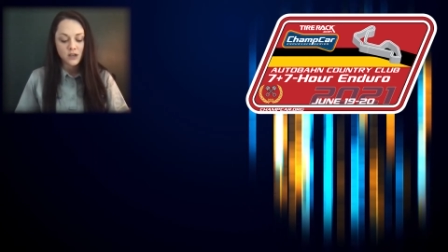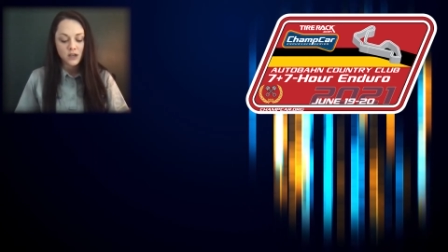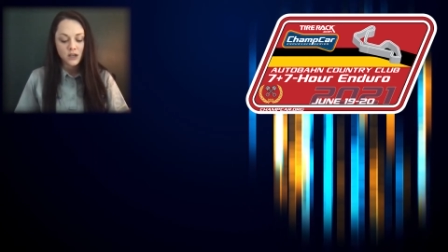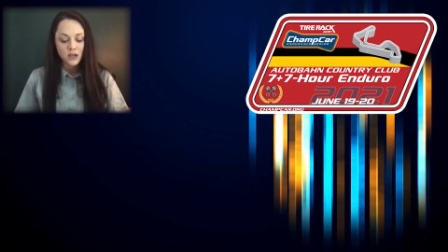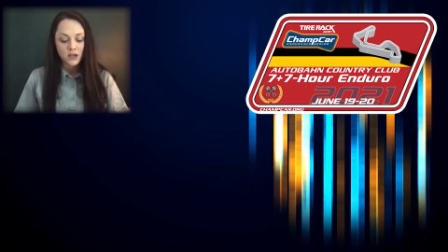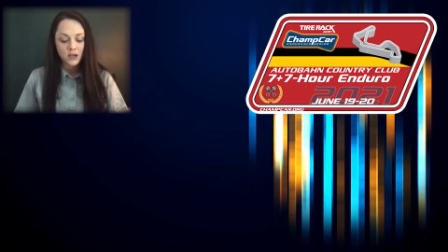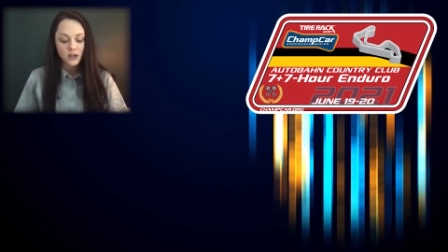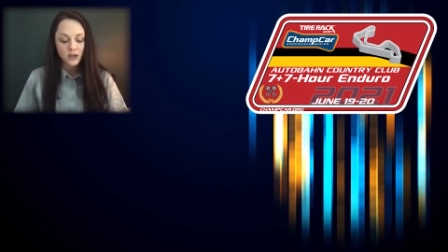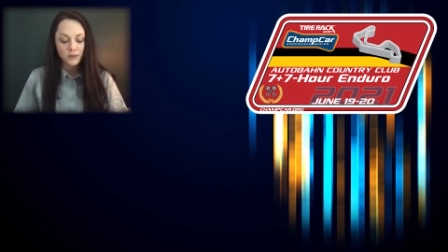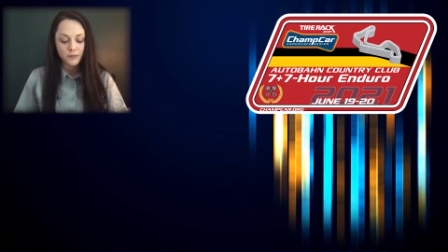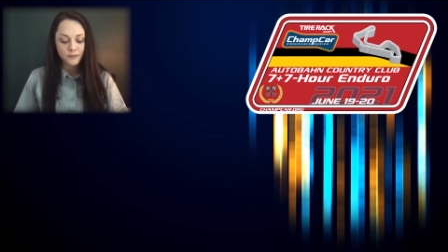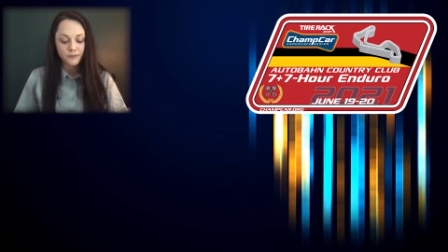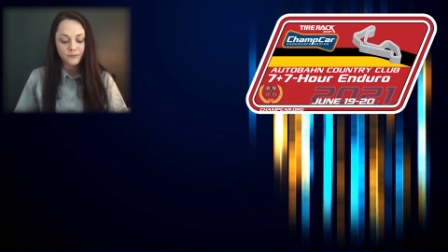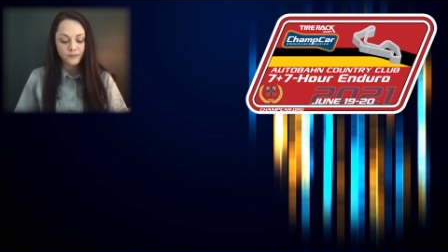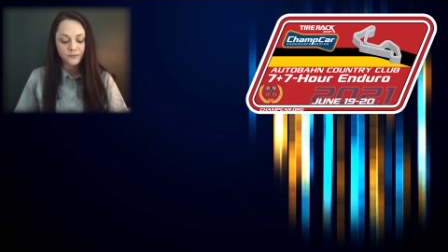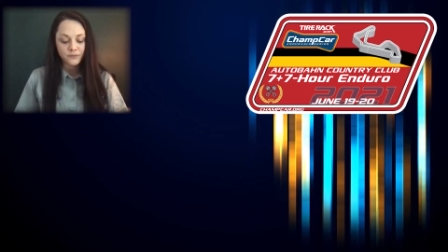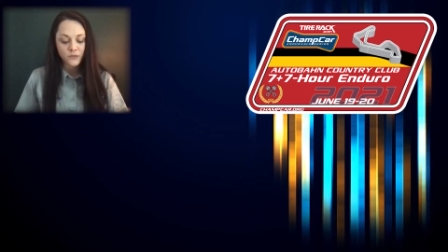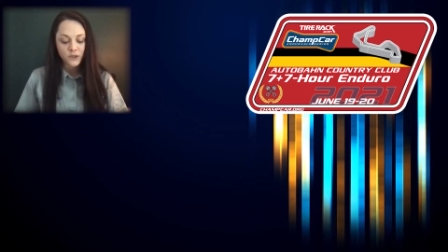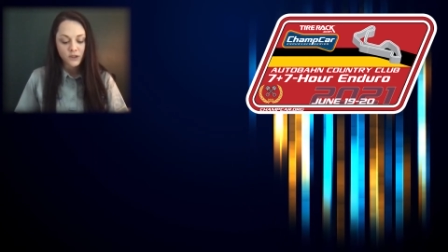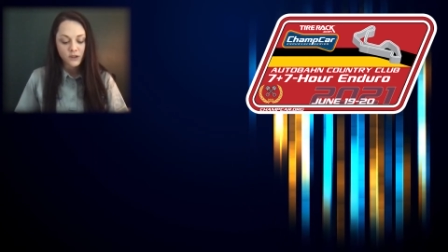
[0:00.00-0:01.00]

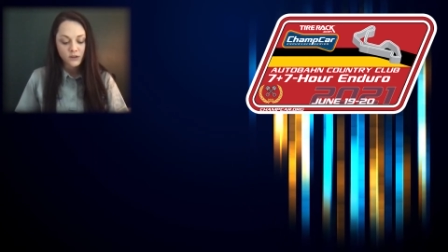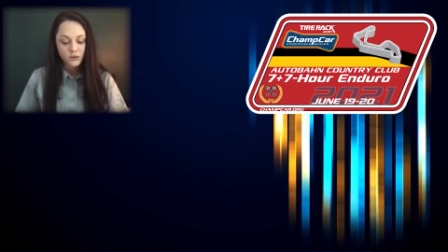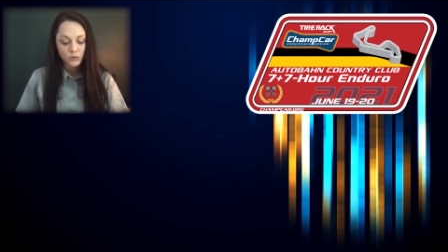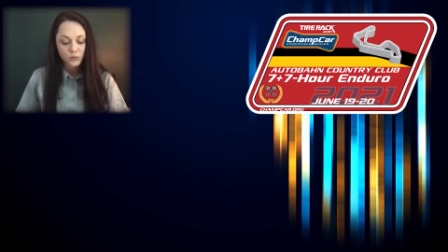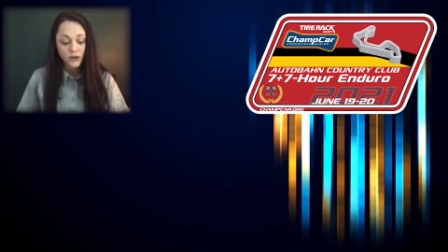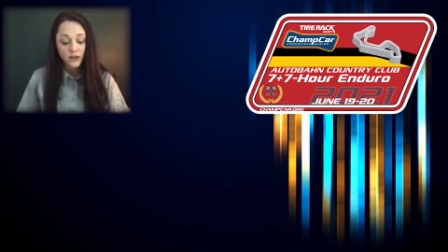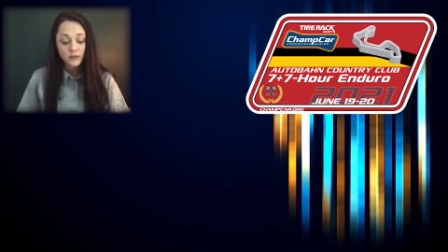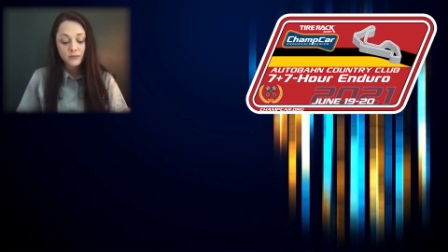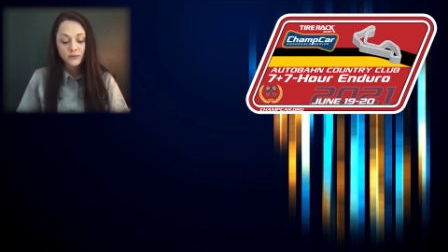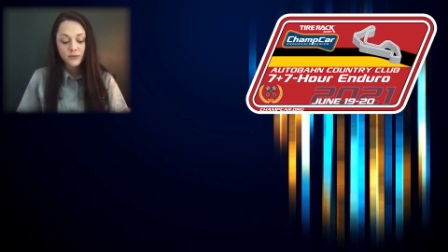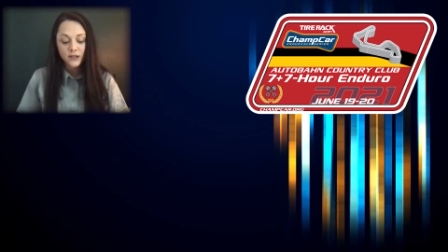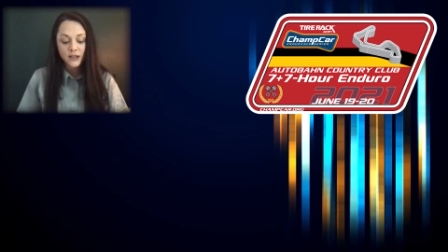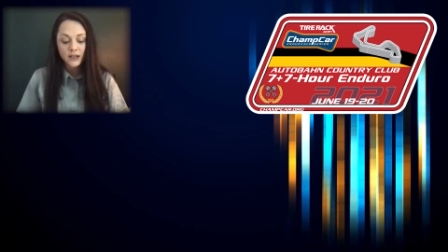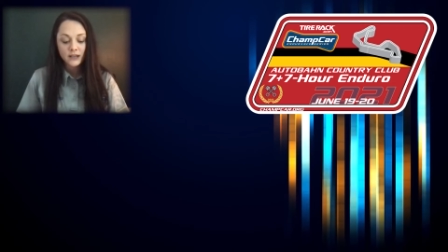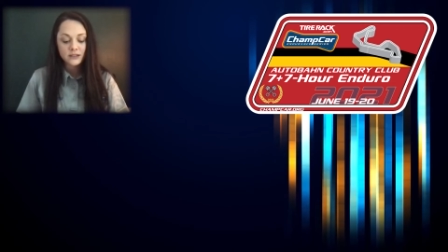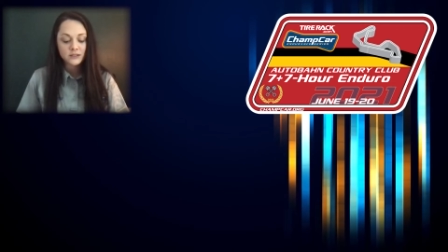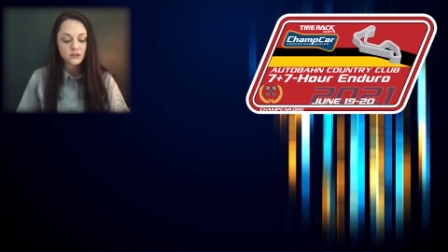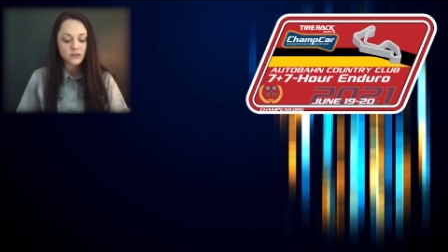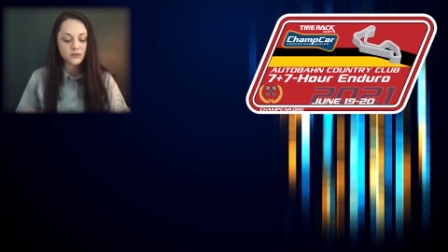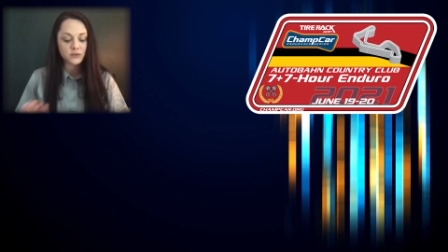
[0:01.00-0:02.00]
Um, red
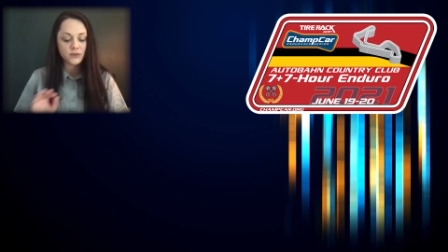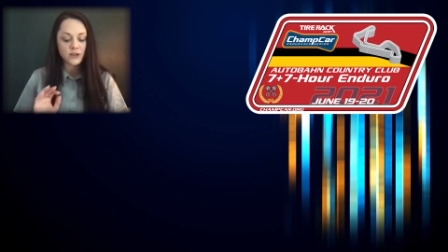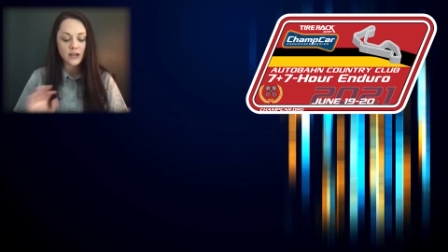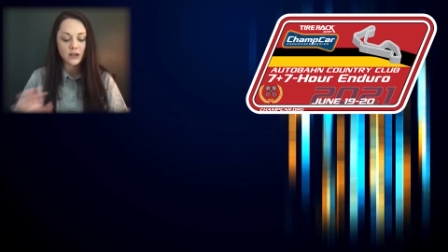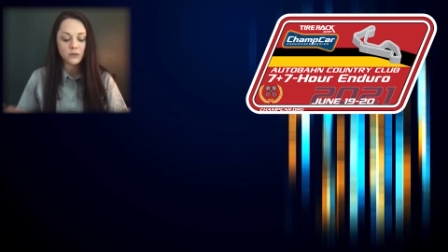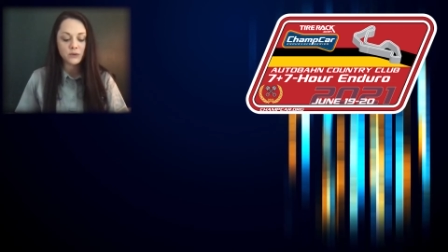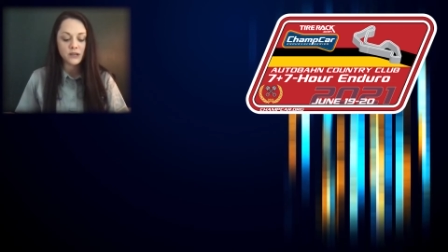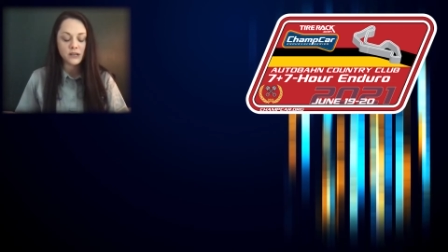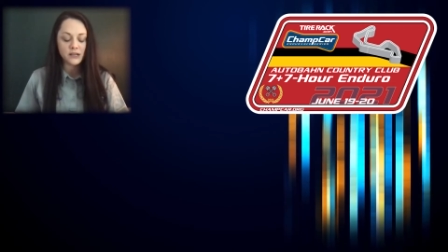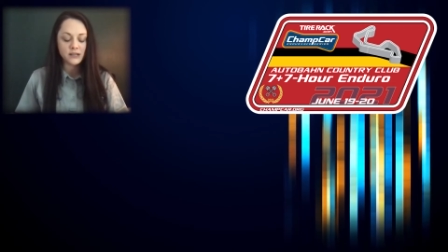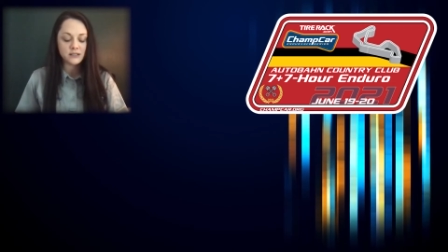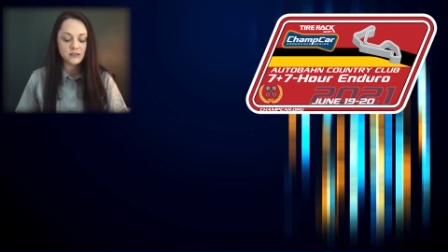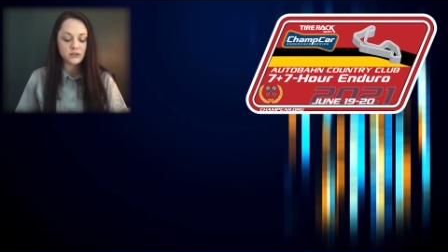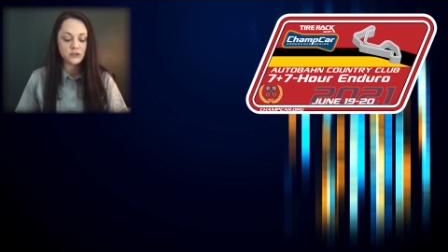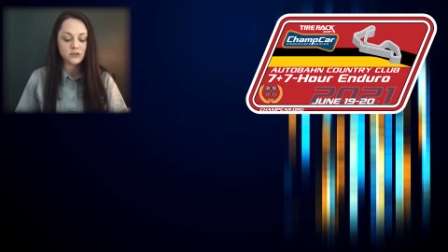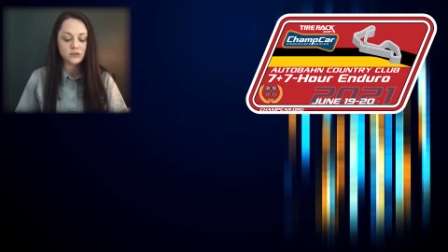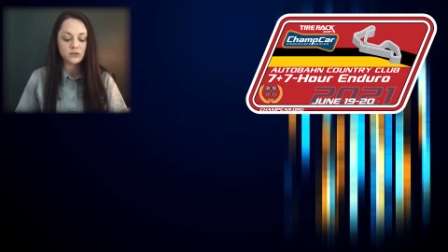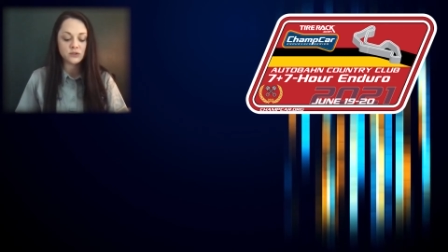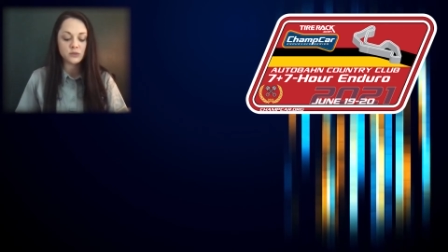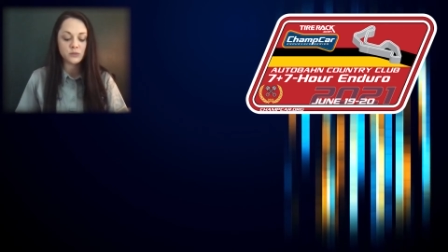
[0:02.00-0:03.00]
flag is the flag we hate to
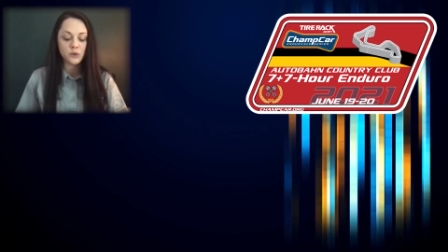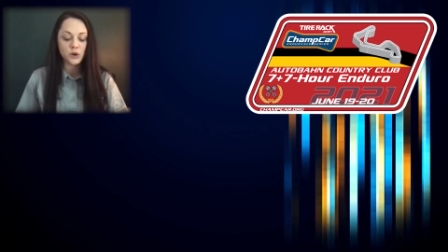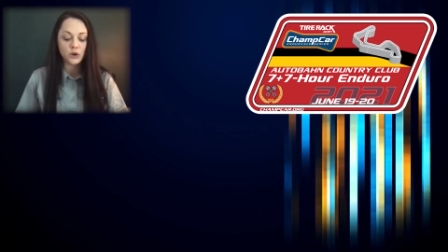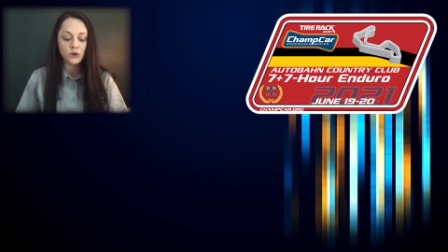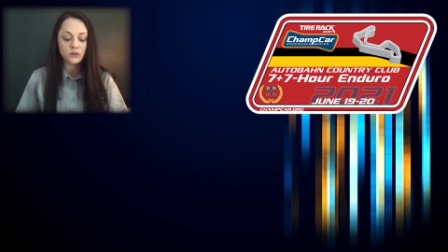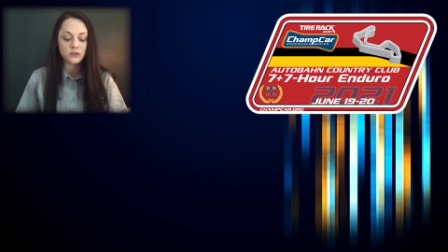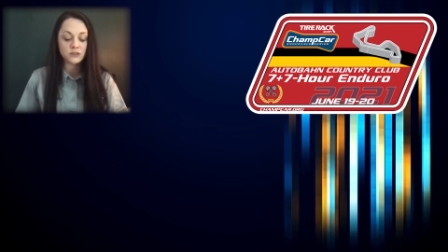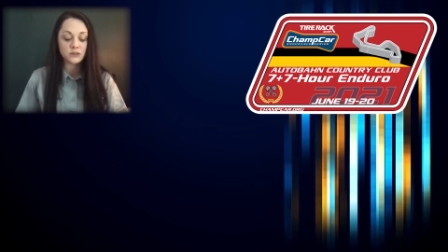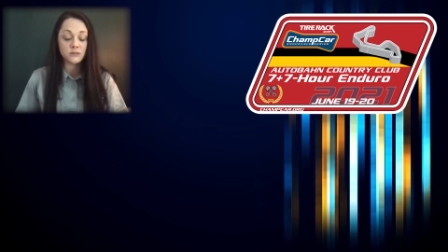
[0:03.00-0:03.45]
use the most.